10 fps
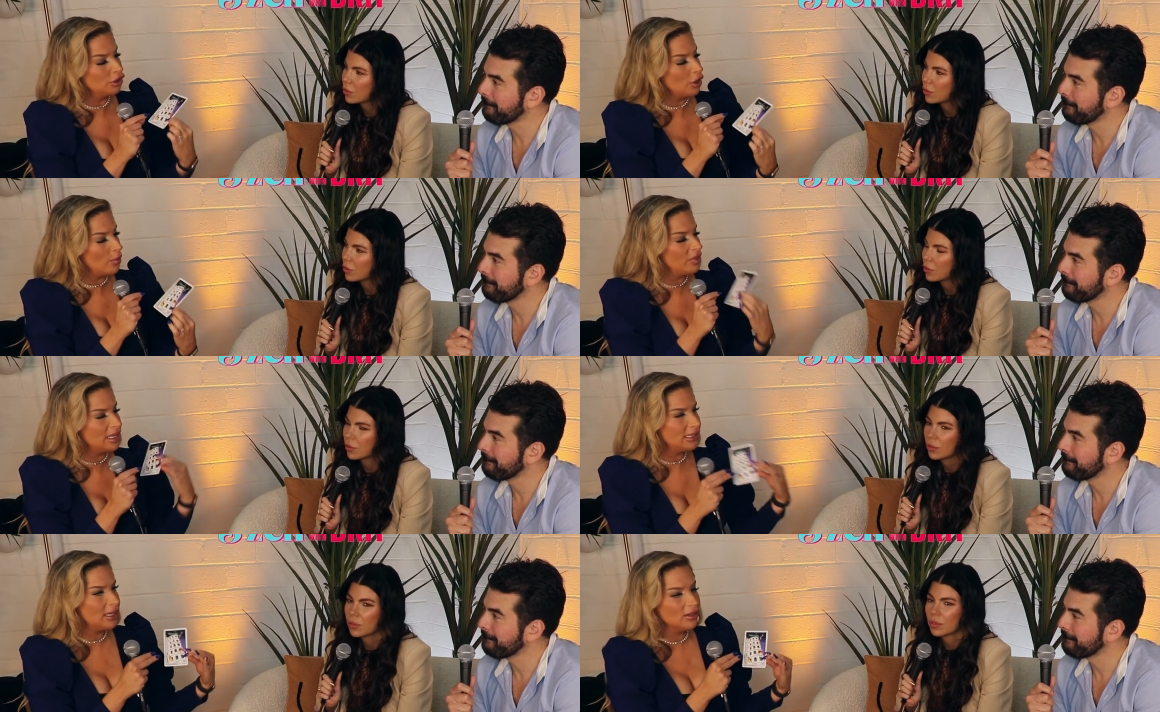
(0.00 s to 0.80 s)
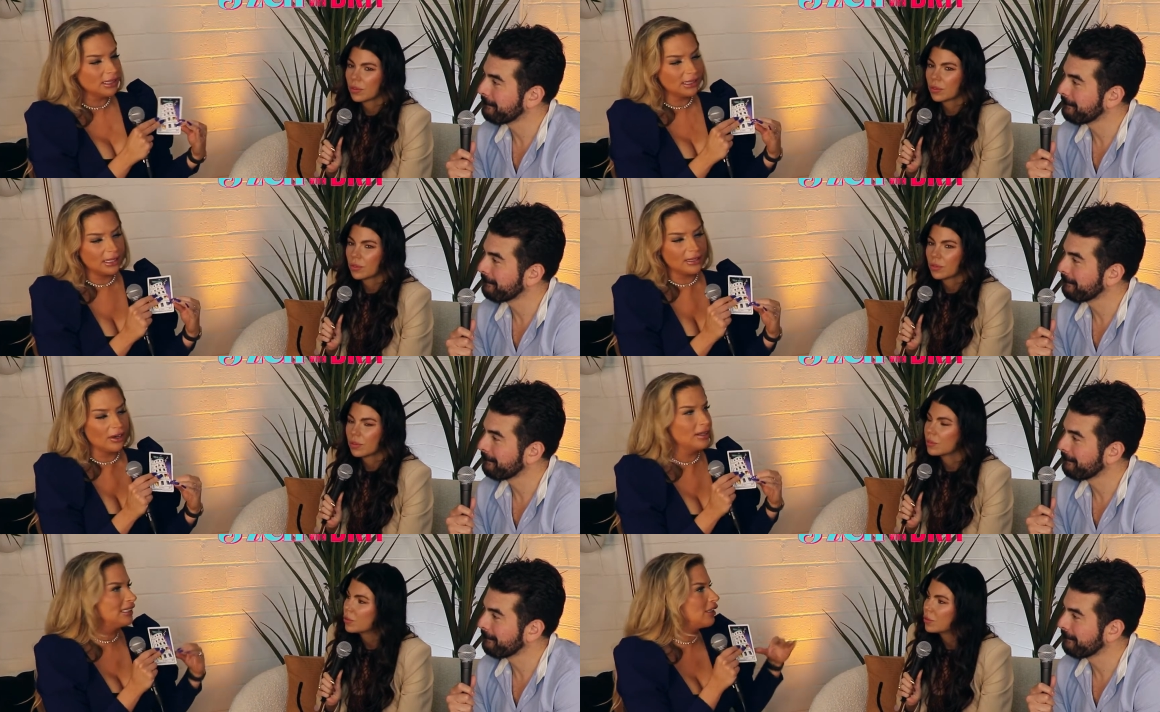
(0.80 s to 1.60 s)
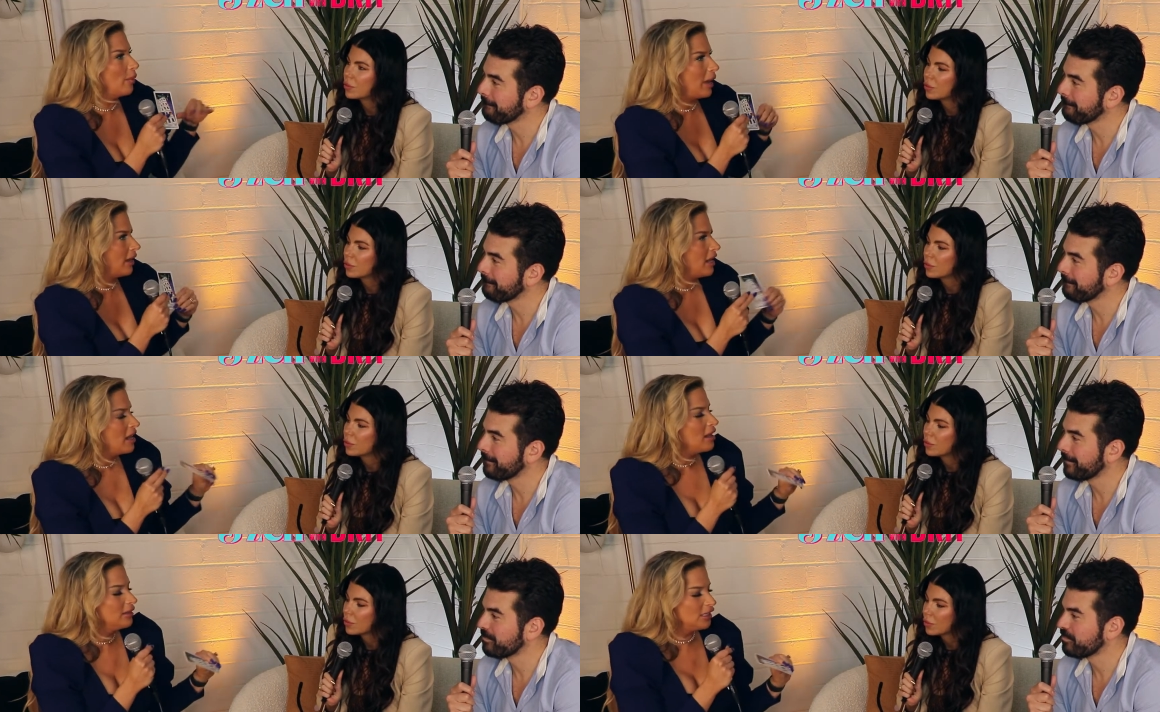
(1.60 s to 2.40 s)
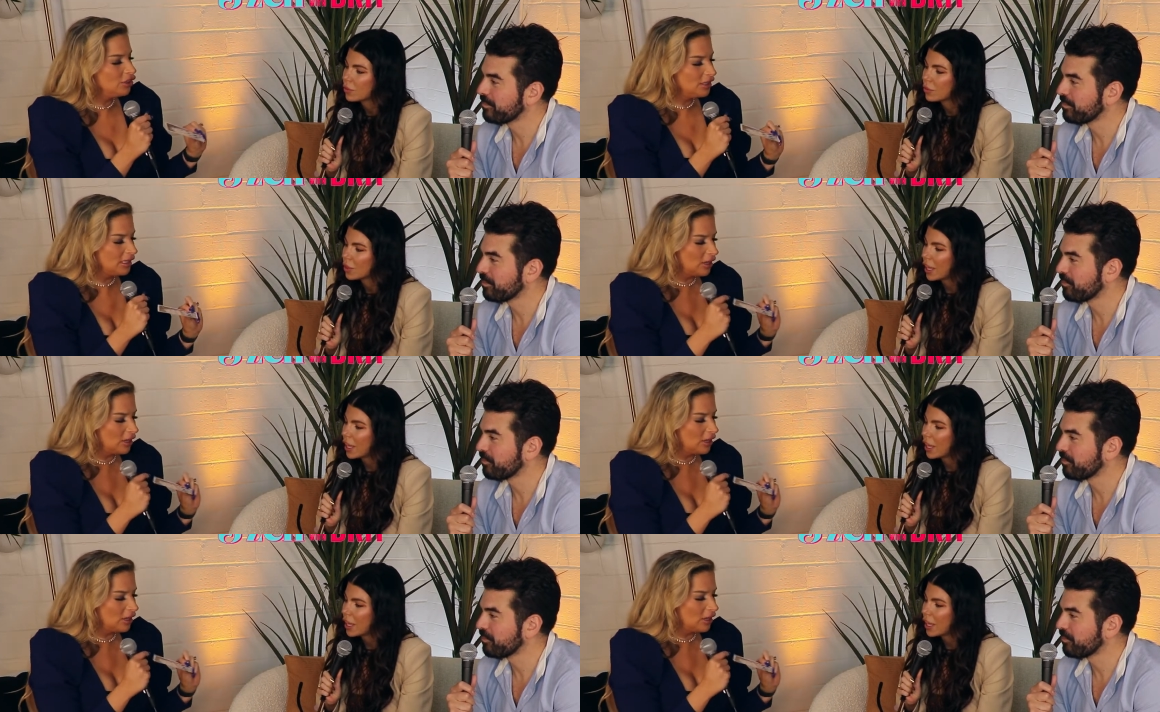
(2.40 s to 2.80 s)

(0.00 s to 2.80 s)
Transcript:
Speaker 1: So this tells us that there, and it's not bad. This just